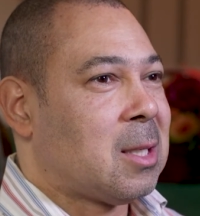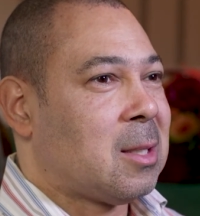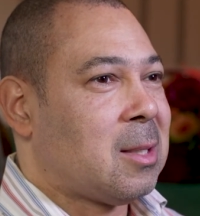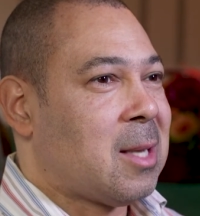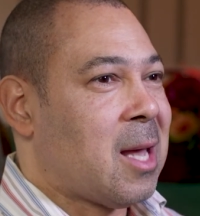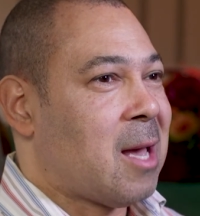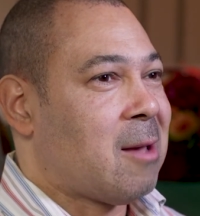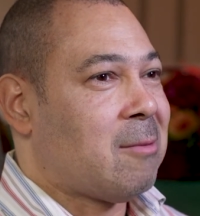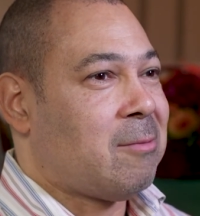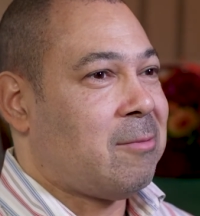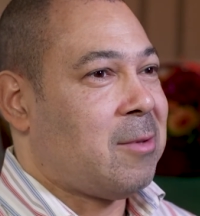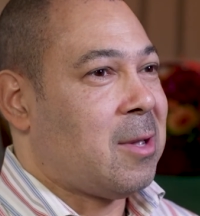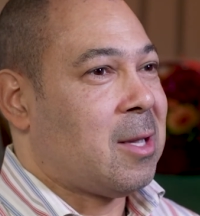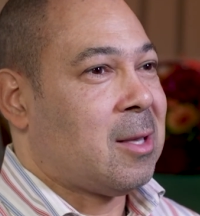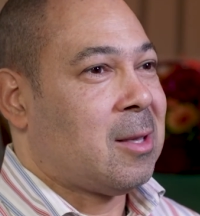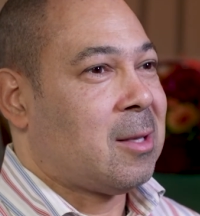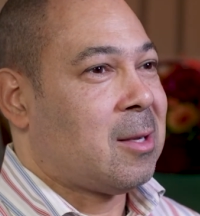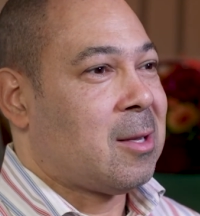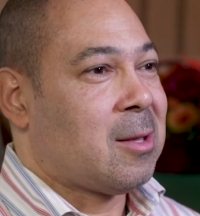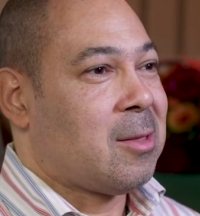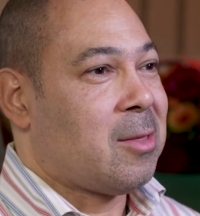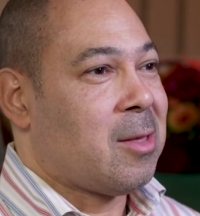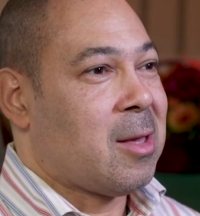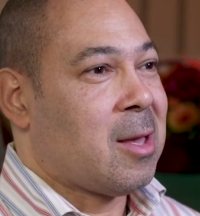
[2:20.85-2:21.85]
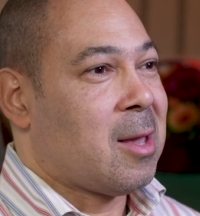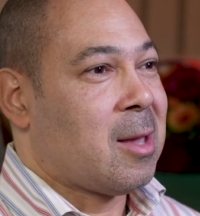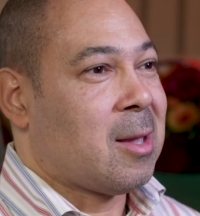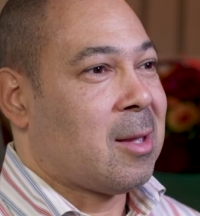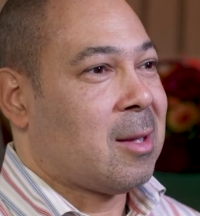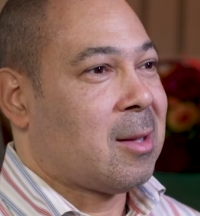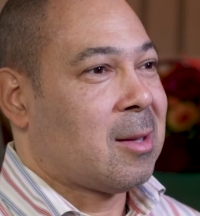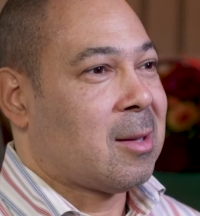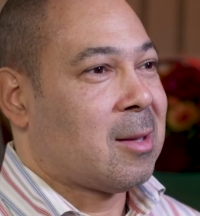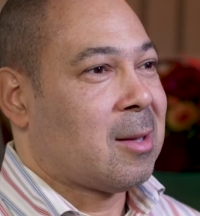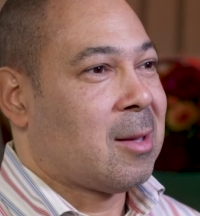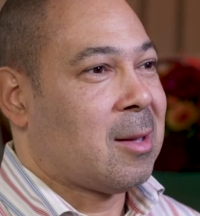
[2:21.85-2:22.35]
not feeling a
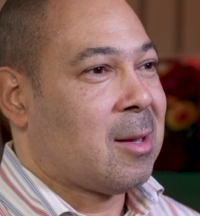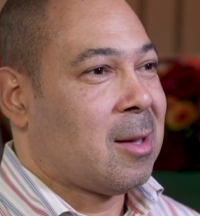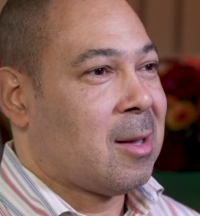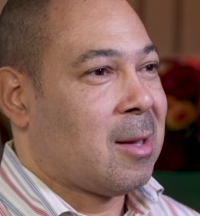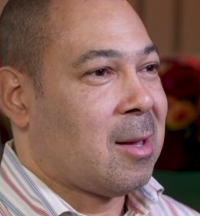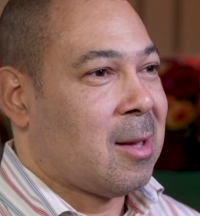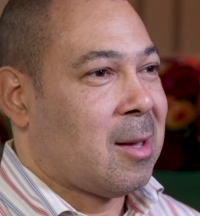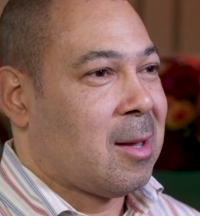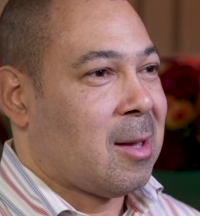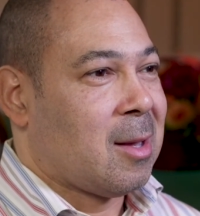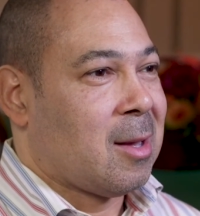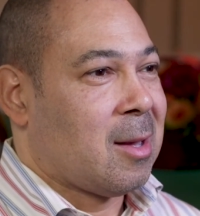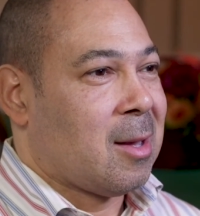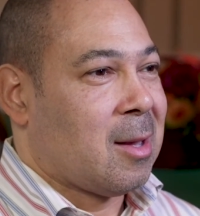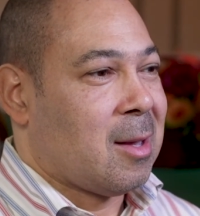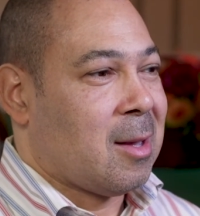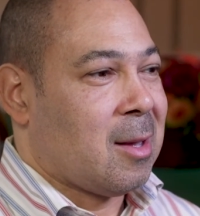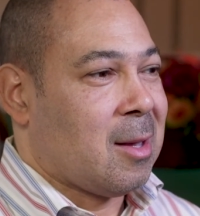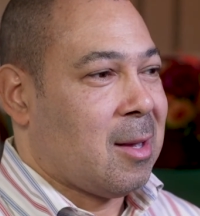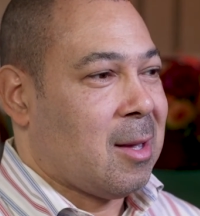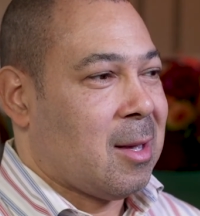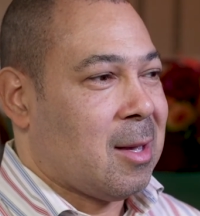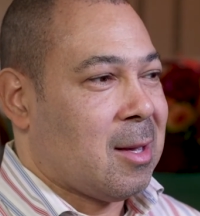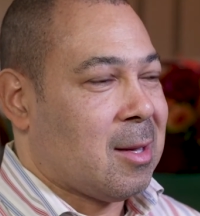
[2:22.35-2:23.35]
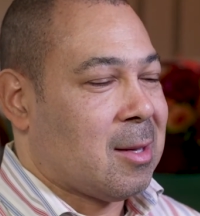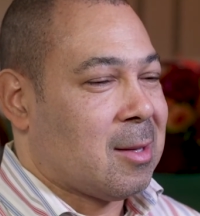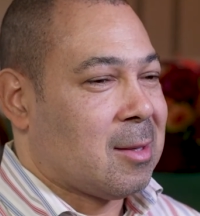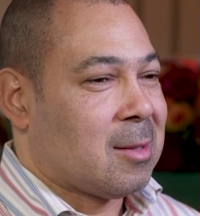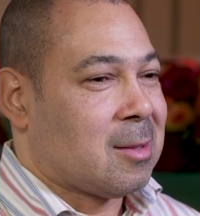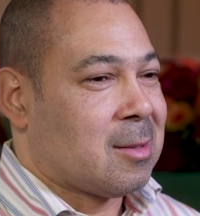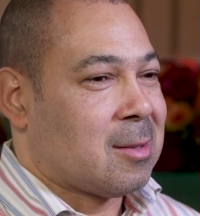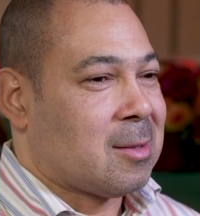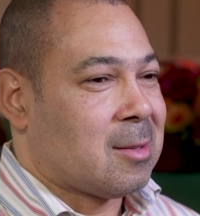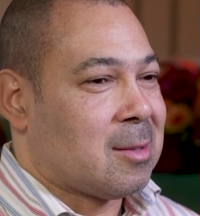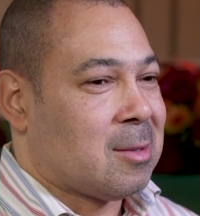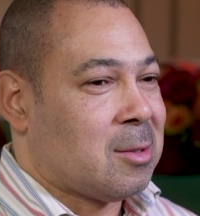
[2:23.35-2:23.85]
thing,
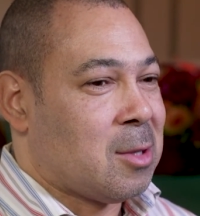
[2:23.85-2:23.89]
and